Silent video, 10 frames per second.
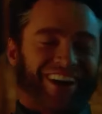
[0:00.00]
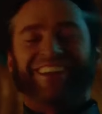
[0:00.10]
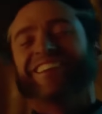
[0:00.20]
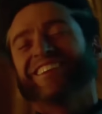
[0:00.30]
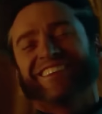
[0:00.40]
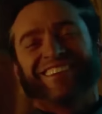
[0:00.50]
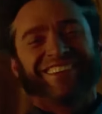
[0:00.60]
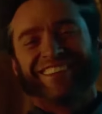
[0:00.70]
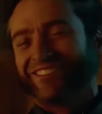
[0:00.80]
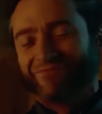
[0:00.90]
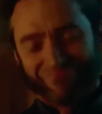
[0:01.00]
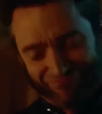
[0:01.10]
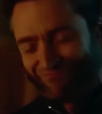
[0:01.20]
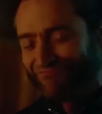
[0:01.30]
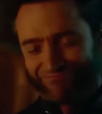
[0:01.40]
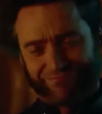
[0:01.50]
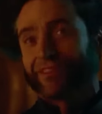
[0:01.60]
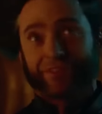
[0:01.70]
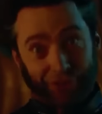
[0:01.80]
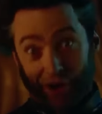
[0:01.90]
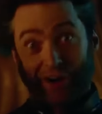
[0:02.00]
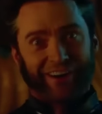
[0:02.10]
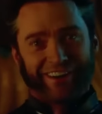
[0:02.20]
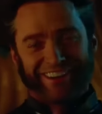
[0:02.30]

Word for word: worried about people taking the X-Men seriously